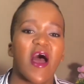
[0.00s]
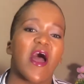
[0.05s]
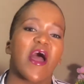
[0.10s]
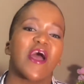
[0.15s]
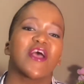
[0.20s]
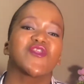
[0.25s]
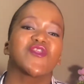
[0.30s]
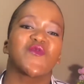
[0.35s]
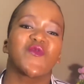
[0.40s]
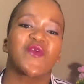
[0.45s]

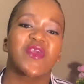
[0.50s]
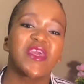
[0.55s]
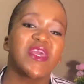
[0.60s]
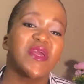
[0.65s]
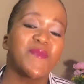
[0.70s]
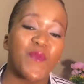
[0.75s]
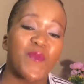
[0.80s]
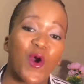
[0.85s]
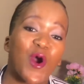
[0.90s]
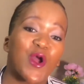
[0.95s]
As you
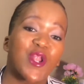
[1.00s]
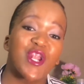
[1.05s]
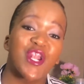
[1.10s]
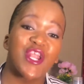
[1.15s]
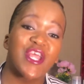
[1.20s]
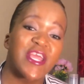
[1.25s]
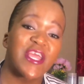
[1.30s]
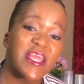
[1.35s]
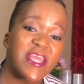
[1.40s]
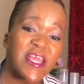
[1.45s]
keep on
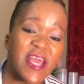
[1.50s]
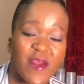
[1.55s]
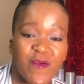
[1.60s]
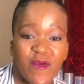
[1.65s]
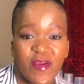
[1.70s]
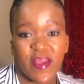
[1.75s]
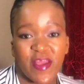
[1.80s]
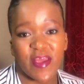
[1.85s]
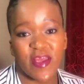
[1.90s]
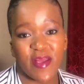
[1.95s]

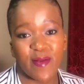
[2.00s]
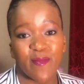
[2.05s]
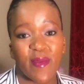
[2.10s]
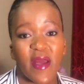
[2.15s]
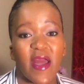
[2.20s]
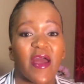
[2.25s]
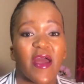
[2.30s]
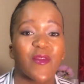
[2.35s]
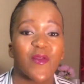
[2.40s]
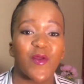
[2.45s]
hearing Him
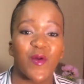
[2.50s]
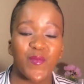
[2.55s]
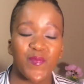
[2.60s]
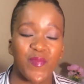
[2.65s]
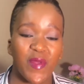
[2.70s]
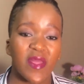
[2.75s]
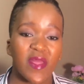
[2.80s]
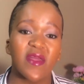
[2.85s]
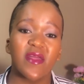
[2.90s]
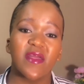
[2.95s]
and
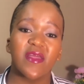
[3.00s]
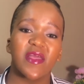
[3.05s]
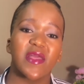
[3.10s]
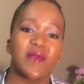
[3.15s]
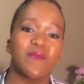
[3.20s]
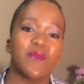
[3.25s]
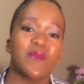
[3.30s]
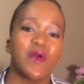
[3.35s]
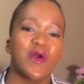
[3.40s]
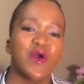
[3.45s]
obeying
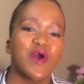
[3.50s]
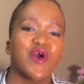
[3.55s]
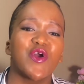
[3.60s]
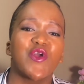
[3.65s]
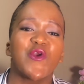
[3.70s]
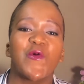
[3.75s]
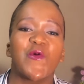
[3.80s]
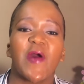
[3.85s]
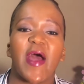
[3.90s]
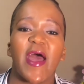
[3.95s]
Him,
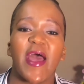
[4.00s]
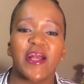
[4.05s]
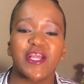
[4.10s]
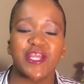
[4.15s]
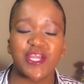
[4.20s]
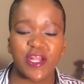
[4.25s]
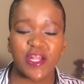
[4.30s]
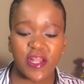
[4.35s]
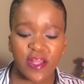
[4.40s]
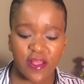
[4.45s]
you
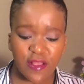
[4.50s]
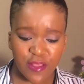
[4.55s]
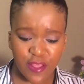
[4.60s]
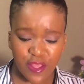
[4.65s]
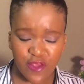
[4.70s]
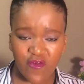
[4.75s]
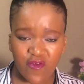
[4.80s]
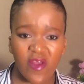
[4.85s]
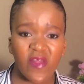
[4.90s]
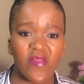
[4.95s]
actually
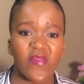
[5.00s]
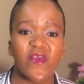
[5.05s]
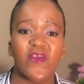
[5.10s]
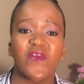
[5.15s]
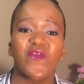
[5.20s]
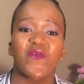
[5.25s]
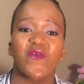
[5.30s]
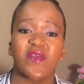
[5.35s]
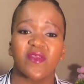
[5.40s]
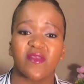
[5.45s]
strengthen
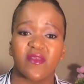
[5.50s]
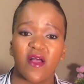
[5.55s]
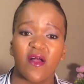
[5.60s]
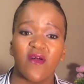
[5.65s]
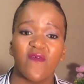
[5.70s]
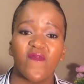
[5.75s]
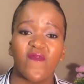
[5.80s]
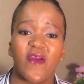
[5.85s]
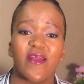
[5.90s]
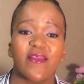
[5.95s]

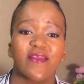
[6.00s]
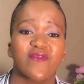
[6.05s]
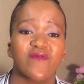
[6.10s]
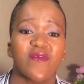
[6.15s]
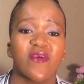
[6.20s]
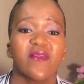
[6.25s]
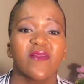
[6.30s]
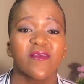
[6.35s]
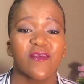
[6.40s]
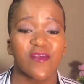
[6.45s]
yourself and
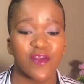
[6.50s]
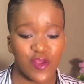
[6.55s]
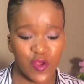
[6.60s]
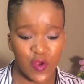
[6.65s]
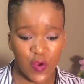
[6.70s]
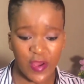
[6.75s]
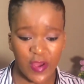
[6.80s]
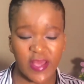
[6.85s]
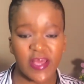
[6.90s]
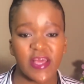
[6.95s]
strengthen
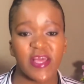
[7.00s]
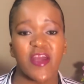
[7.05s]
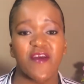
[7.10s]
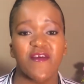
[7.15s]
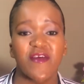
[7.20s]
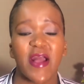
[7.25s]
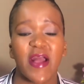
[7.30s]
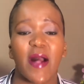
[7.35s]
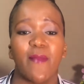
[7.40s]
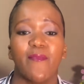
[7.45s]
your
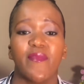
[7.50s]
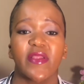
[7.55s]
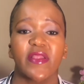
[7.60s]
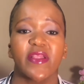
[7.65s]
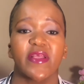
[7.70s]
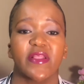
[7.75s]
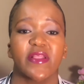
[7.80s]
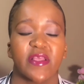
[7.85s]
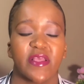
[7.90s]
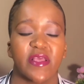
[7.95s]
hearing
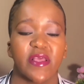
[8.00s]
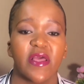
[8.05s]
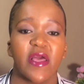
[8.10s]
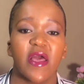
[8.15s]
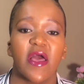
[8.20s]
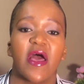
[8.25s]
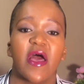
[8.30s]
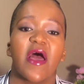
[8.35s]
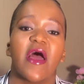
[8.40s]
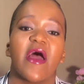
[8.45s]
ability,
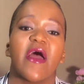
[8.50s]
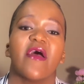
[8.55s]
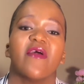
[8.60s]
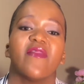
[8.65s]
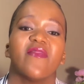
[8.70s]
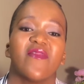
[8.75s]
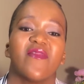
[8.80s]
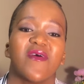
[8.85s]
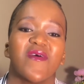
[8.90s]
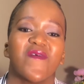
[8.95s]

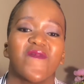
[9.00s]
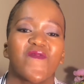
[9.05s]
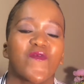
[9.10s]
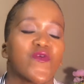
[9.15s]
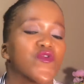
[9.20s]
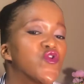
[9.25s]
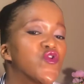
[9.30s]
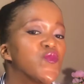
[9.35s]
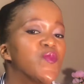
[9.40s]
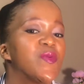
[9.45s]
and therefore
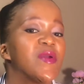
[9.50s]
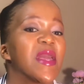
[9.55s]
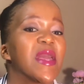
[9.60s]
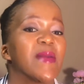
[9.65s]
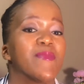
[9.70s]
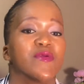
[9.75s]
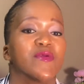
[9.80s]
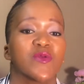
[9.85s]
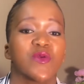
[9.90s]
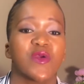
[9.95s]
you'll be
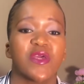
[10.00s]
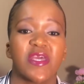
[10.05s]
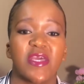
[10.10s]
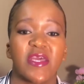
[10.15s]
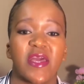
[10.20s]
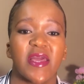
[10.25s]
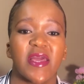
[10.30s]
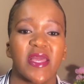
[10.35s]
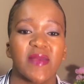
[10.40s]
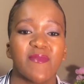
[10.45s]
able to
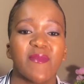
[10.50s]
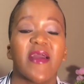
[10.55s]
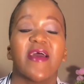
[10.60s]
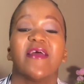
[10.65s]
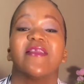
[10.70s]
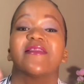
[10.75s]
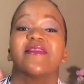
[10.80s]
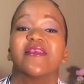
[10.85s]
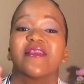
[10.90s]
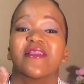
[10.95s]
hear Him
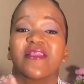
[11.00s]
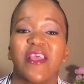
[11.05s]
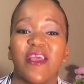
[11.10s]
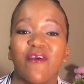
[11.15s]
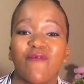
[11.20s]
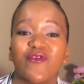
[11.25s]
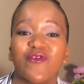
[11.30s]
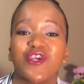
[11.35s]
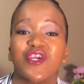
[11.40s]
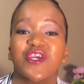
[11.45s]
and
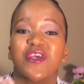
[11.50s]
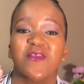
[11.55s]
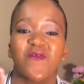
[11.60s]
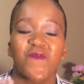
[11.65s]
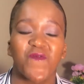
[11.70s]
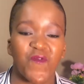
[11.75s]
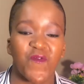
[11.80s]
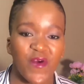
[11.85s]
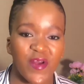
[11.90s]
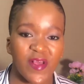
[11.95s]
distinguish His
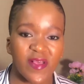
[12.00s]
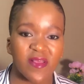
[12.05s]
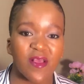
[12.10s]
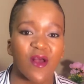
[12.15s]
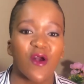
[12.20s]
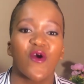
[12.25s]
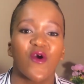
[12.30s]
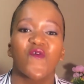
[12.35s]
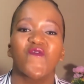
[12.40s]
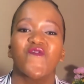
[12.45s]
voice
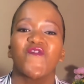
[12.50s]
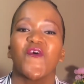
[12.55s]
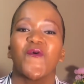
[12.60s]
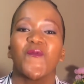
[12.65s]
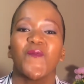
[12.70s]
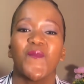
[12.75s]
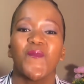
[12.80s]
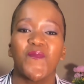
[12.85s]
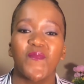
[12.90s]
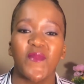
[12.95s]

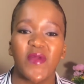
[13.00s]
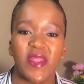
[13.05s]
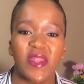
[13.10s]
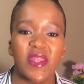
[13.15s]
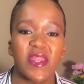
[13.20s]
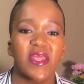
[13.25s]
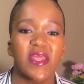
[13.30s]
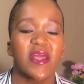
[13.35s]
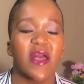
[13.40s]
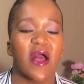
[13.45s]
from
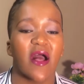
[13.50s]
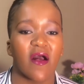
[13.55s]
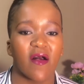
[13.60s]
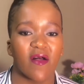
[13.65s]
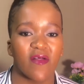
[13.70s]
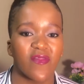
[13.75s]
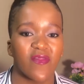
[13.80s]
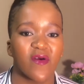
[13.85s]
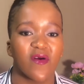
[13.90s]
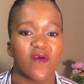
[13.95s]
many
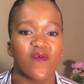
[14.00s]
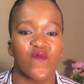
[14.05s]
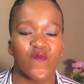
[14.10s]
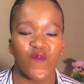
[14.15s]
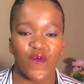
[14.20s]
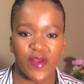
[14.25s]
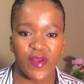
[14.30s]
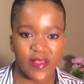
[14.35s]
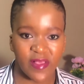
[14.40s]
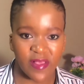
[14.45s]
other
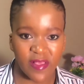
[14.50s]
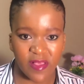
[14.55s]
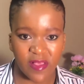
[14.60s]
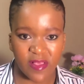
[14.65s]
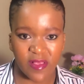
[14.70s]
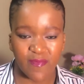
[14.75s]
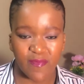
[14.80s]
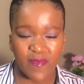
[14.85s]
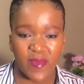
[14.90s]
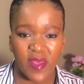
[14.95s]
voices.